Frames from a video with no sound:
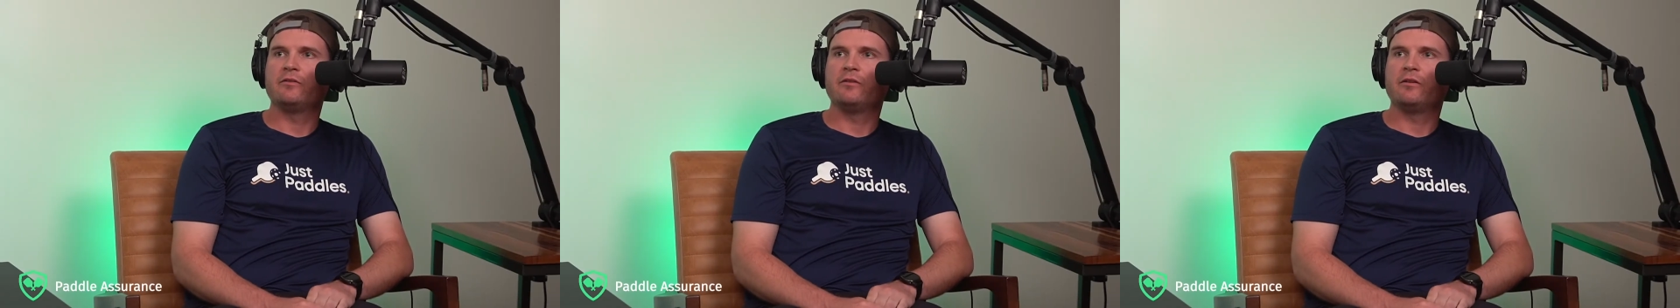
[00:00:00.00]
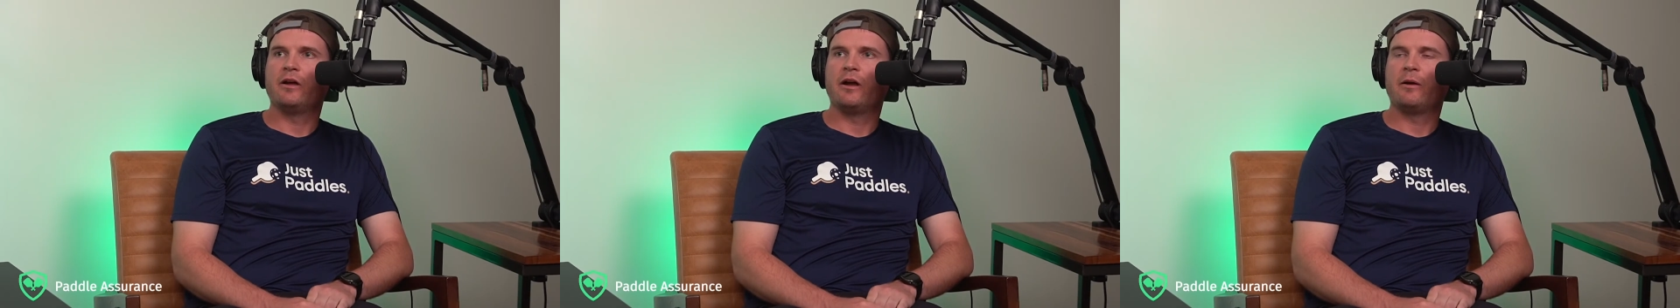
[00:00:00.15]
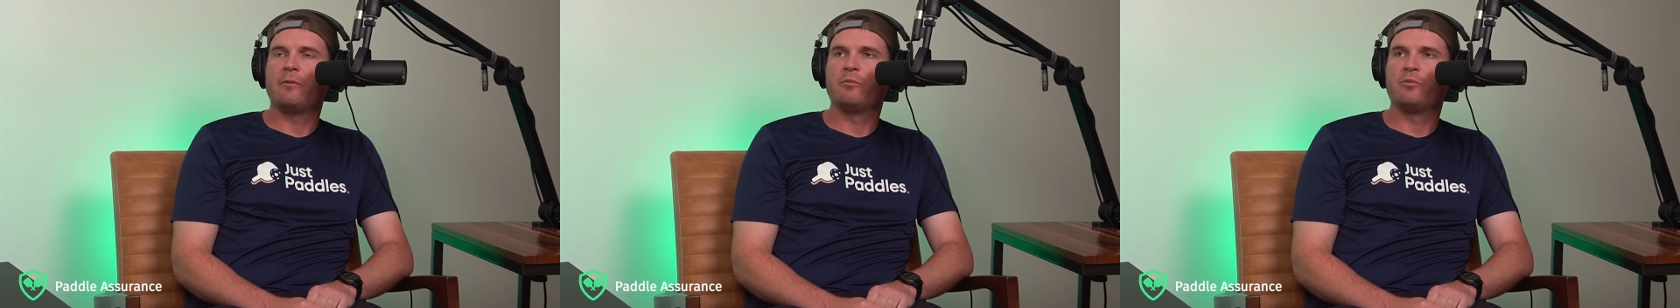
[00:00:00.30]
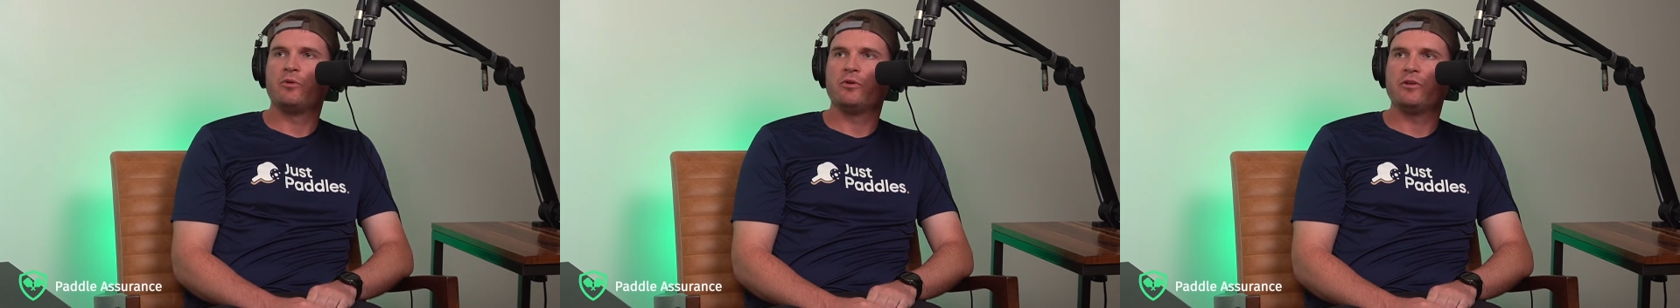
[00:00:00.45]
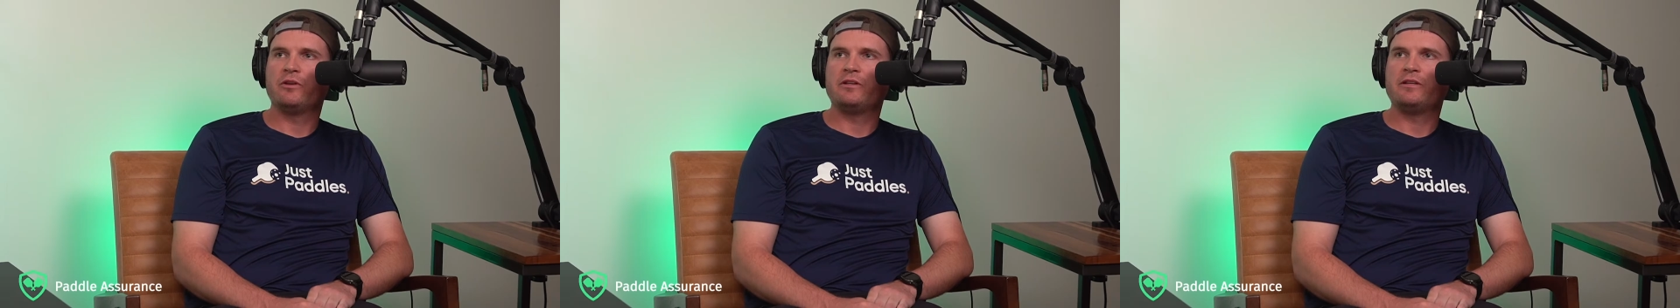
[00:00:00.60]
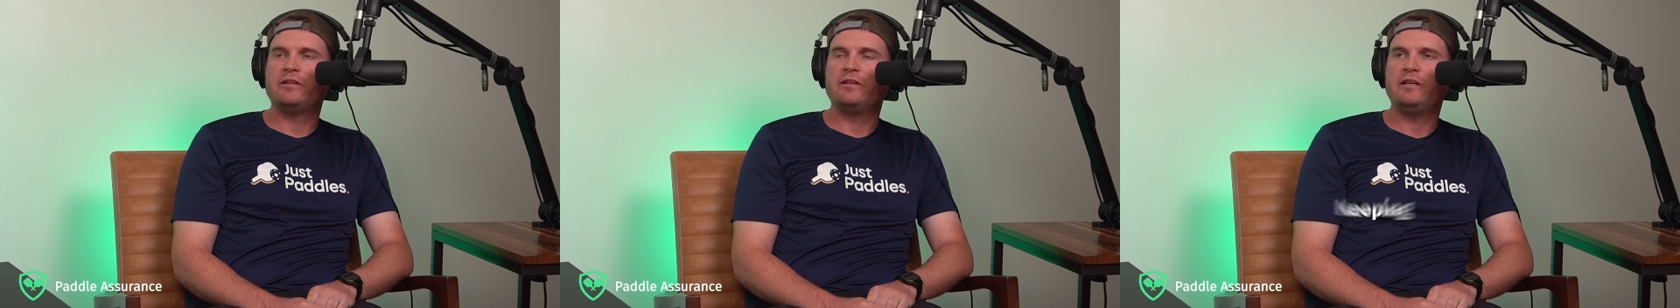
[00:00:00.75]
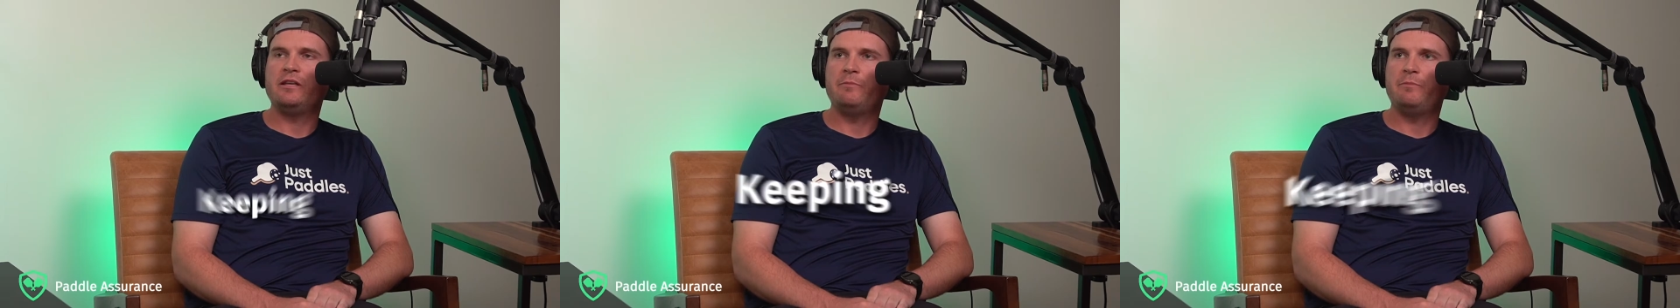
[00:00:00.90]
I'm really
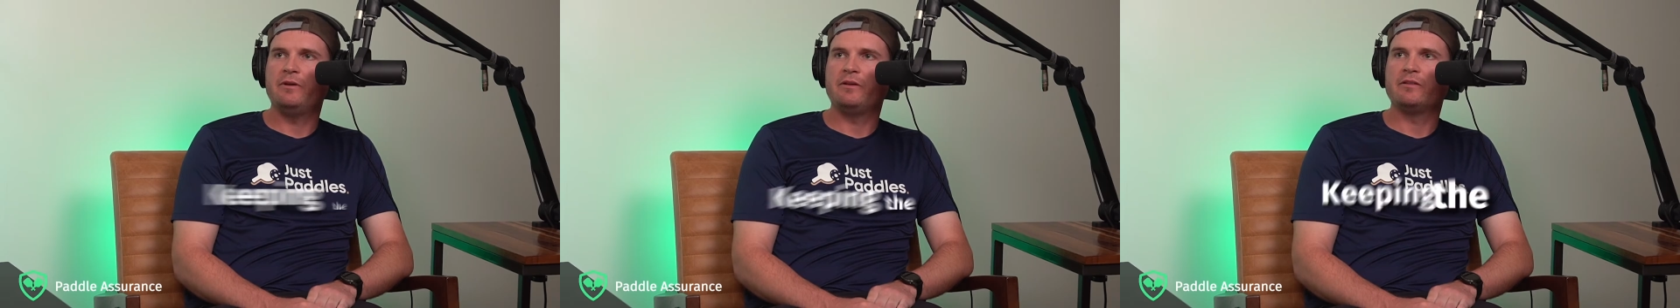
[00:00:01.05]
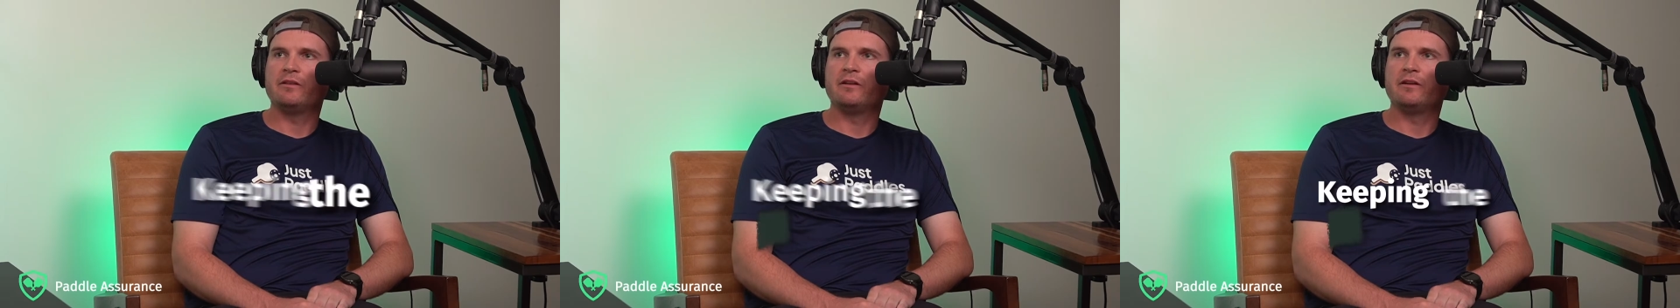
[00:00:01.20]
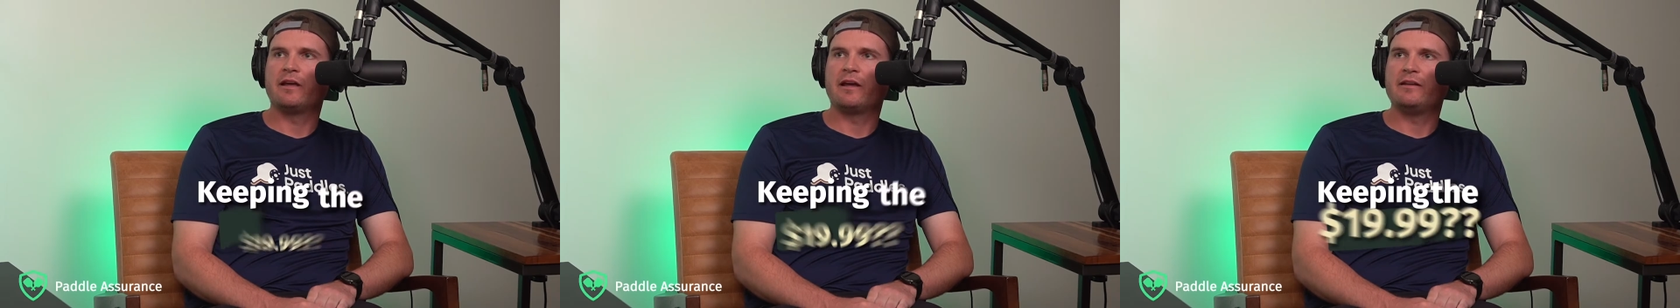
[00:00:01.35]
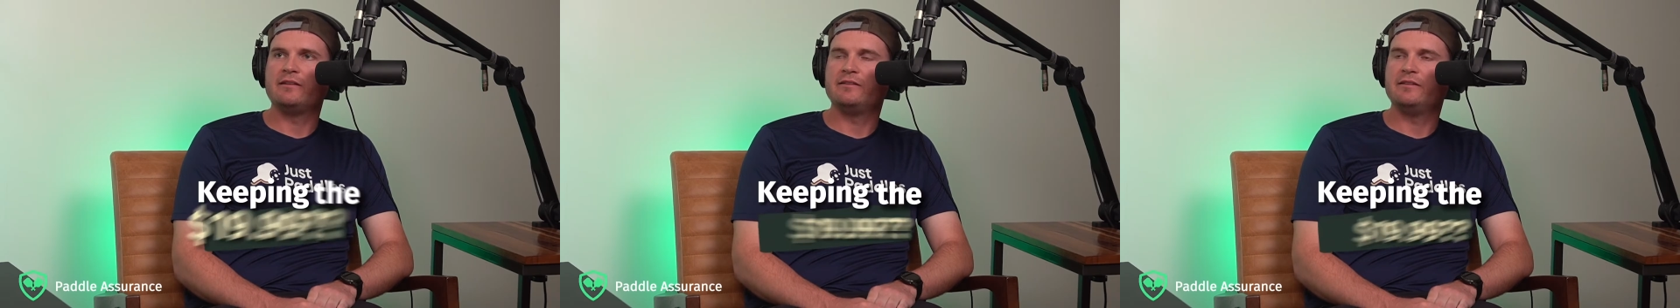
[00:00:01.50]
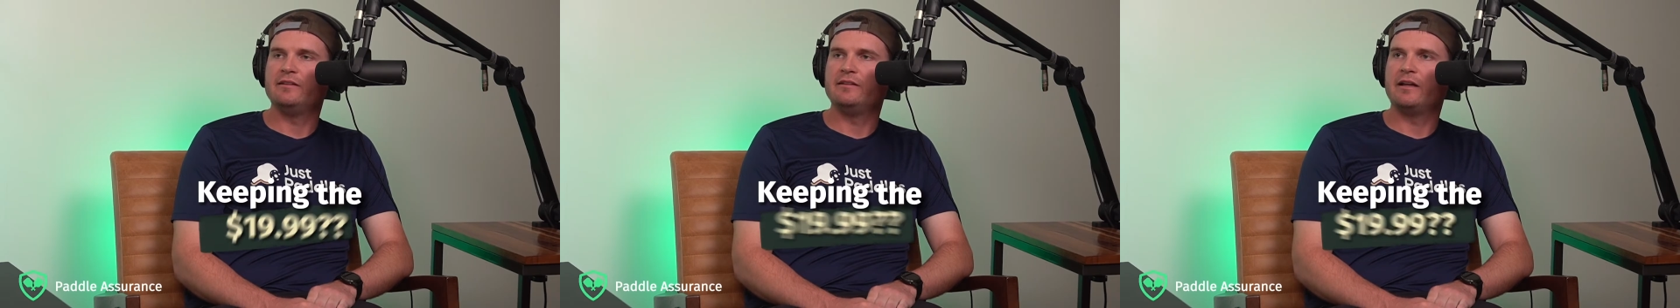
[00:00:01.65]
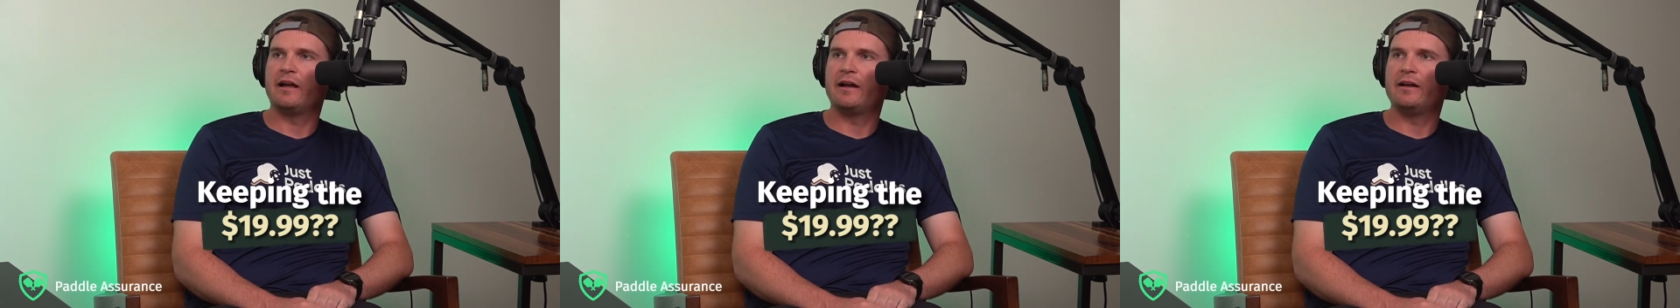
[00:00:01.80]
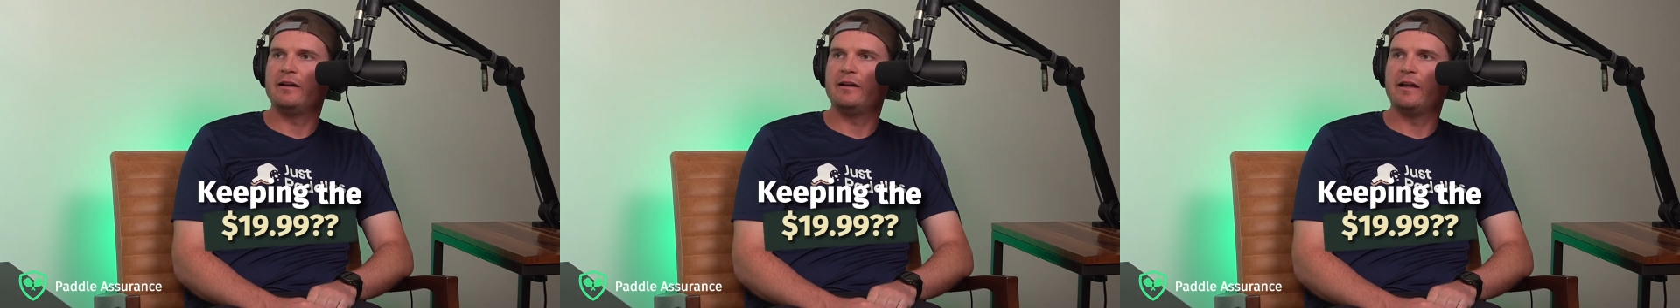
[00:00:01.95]
keeping the
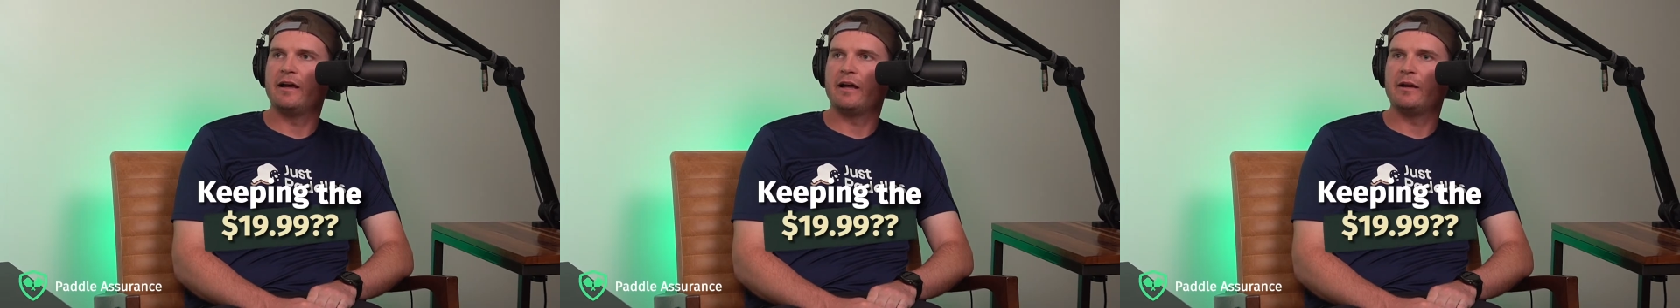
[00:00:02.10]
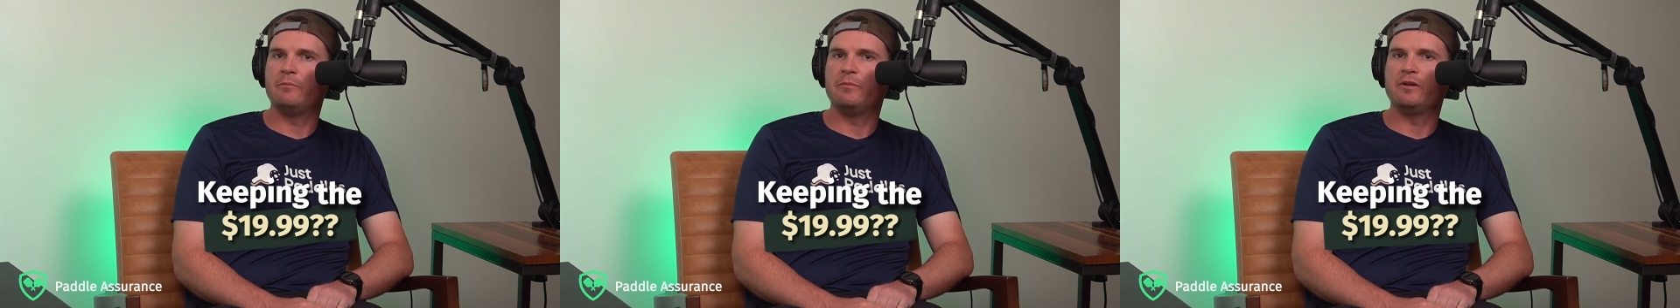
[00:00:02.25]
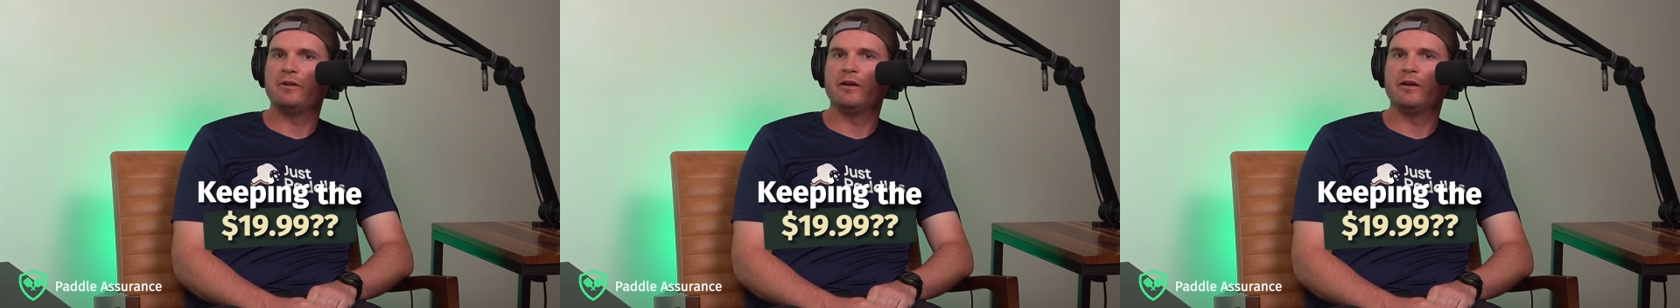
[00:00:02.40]
19.99